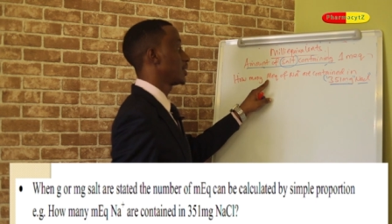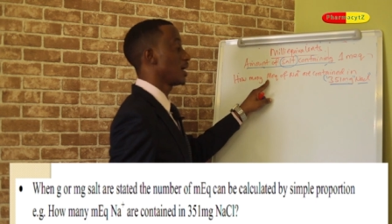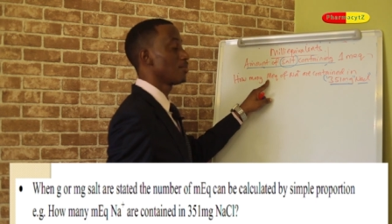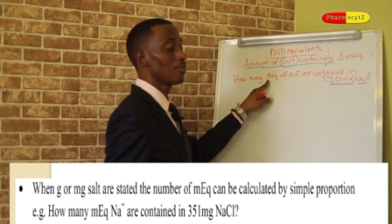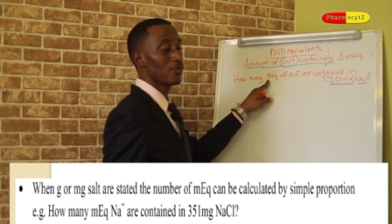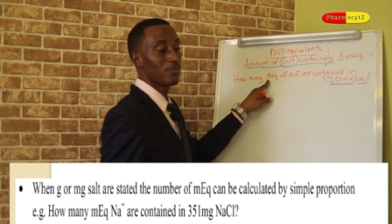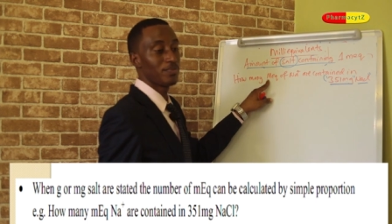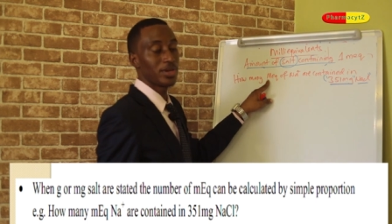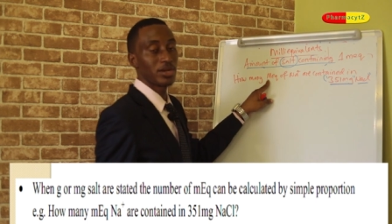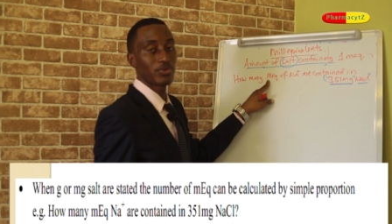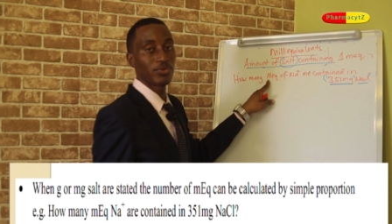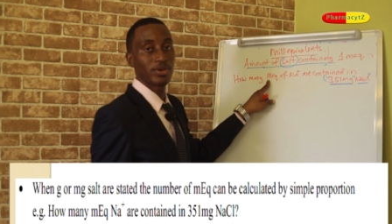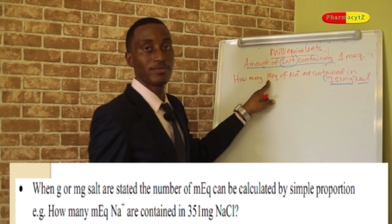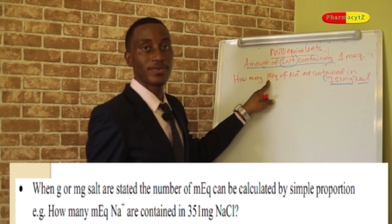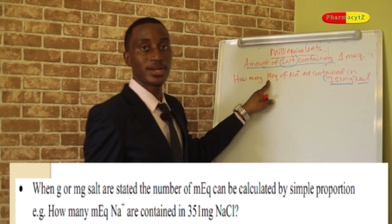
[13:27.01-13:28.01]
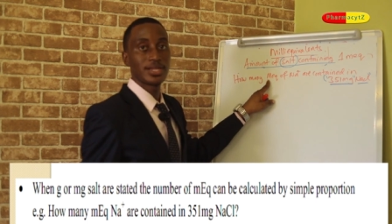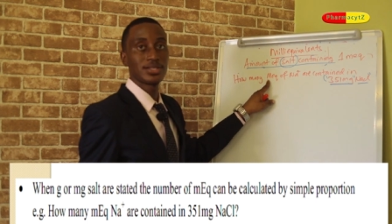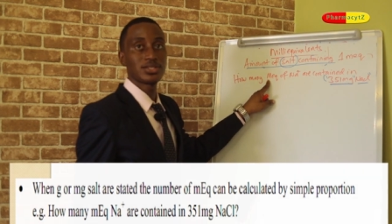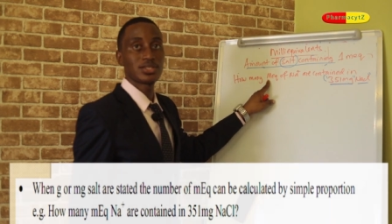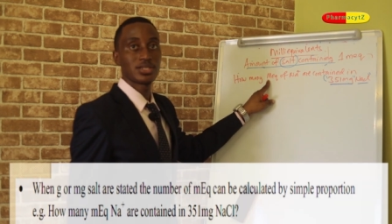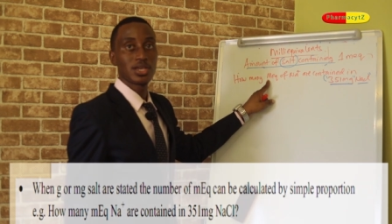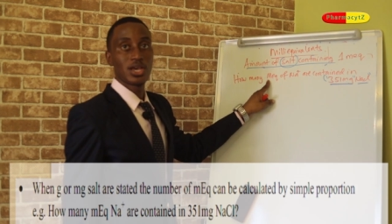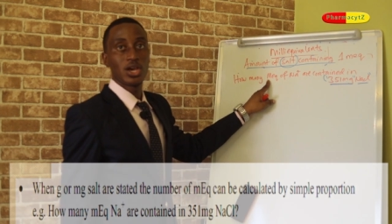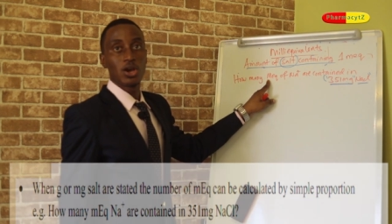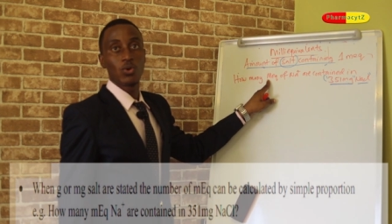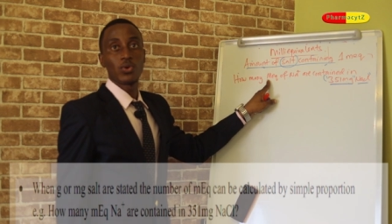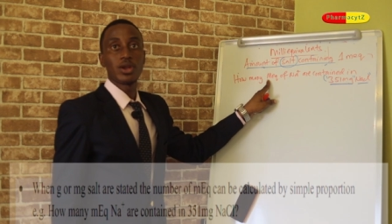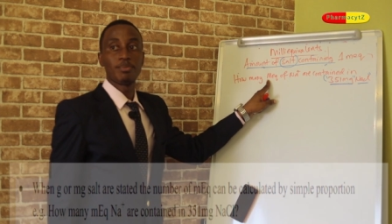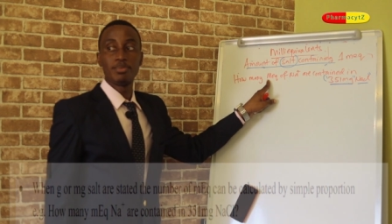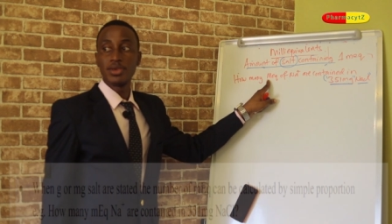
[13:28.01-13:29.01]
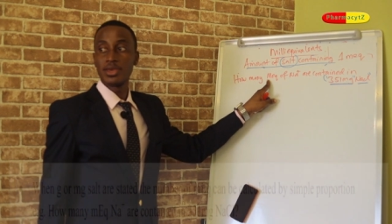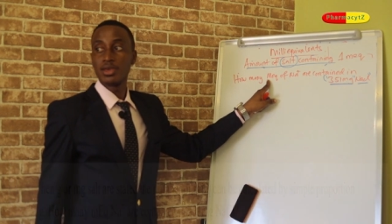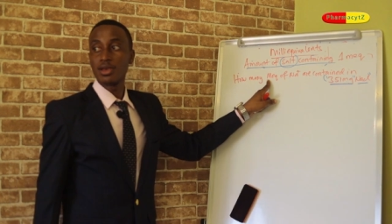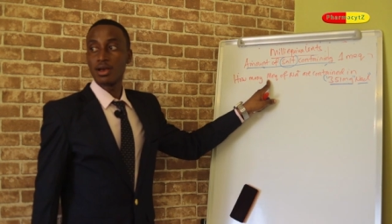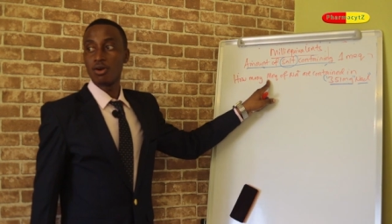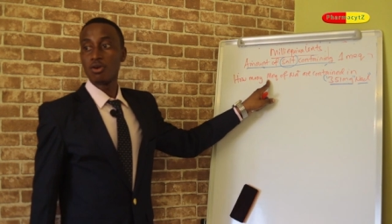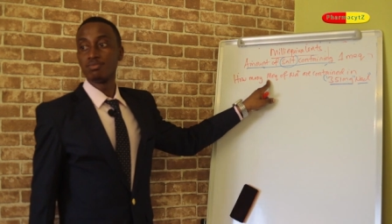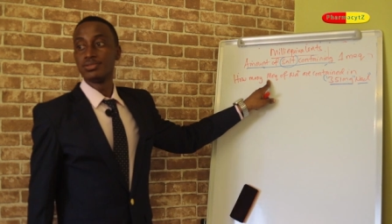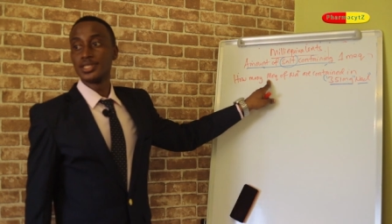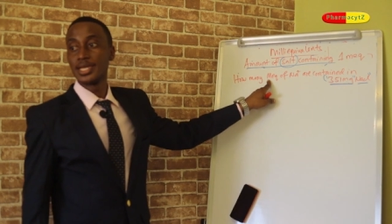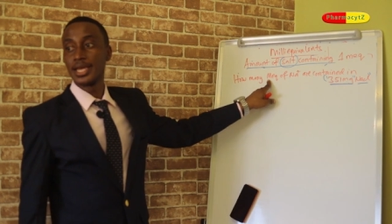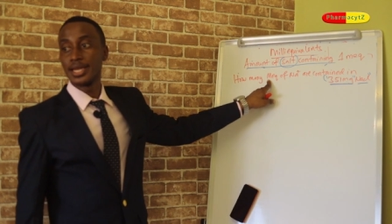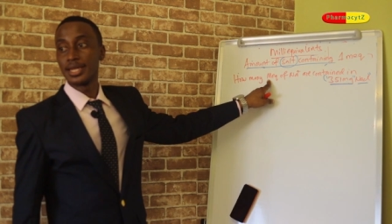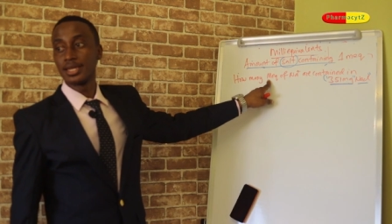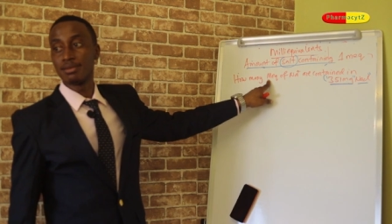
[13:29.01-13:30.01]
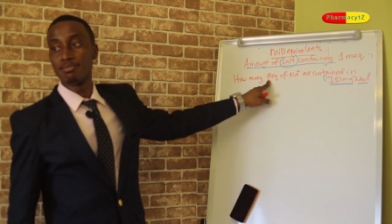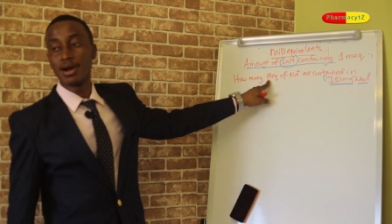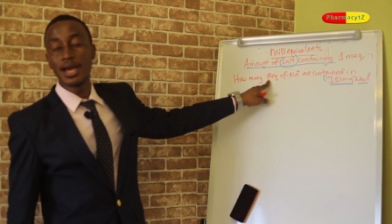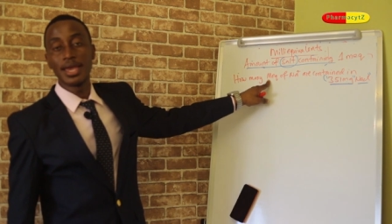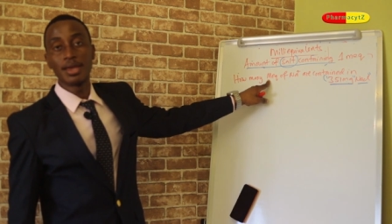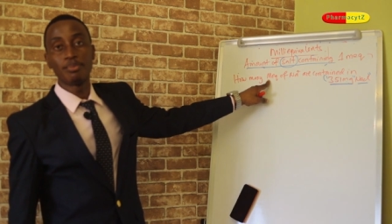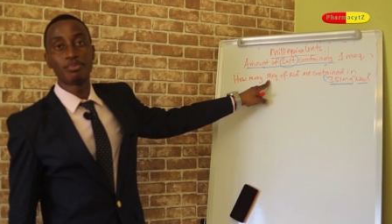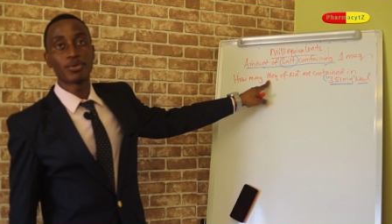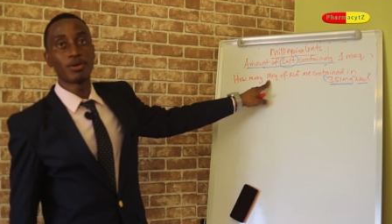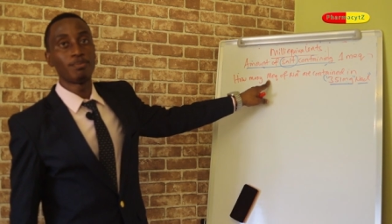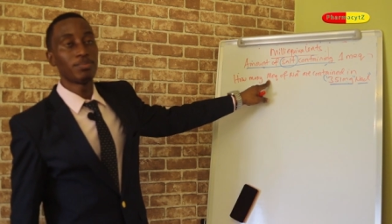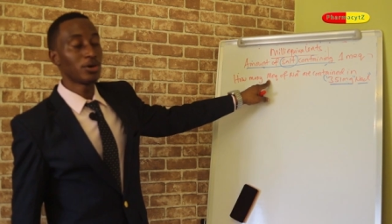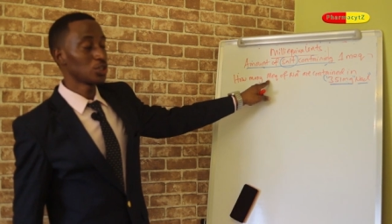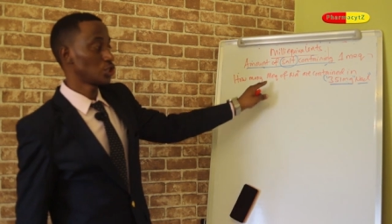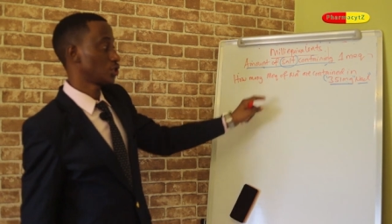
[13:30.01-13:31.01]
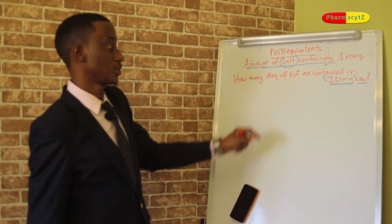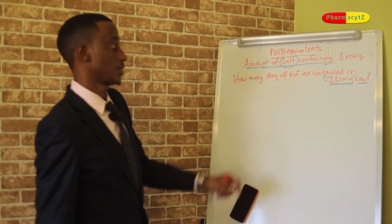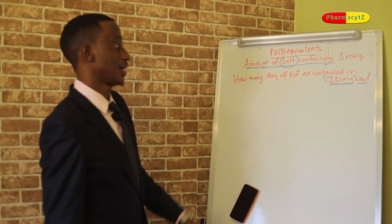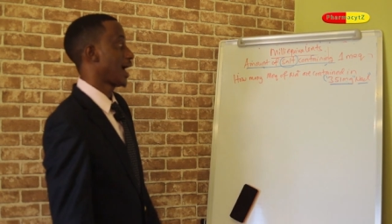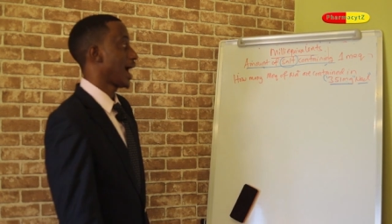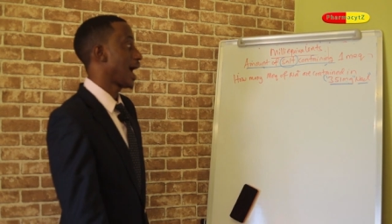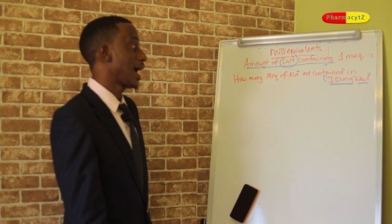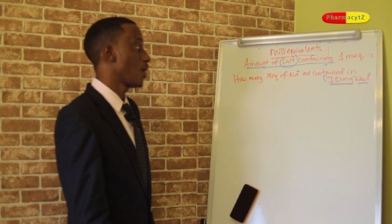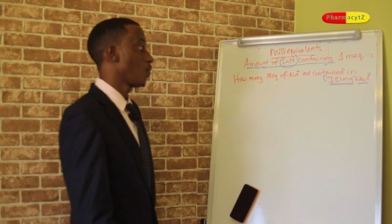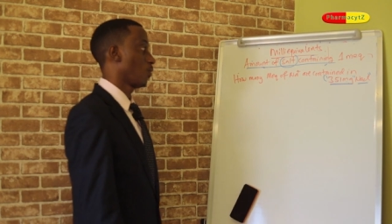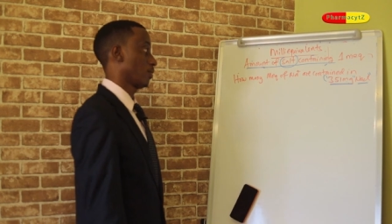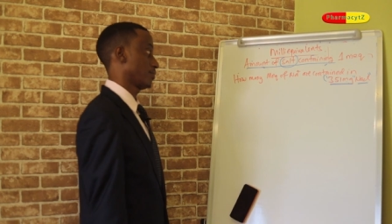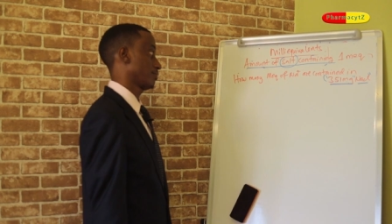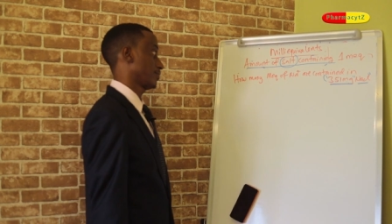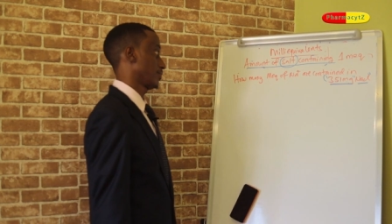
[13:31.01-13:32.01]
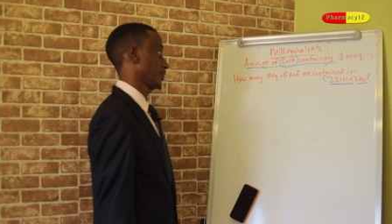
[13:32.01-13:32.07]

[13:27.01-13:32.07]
number of milliequivalents will be obtained by proportion. How?